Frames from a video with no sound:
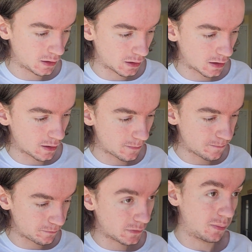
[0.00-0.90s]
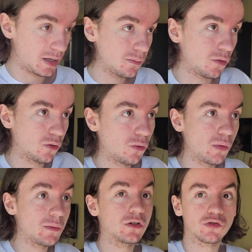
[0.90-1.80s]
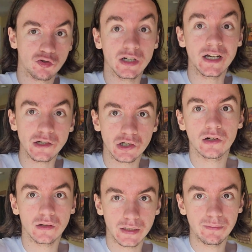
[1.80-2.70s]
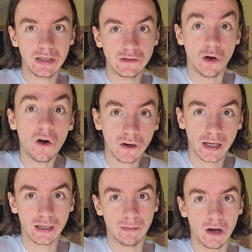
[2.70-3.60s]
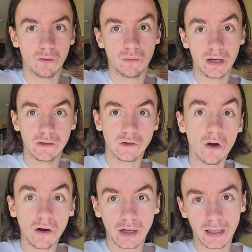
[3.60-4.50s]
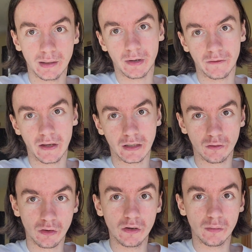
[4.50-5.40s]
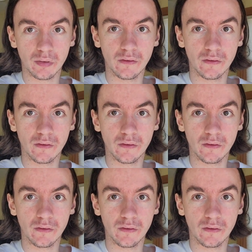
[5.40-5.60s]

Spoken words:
the people who we would traditionally be talking about when talking about that group,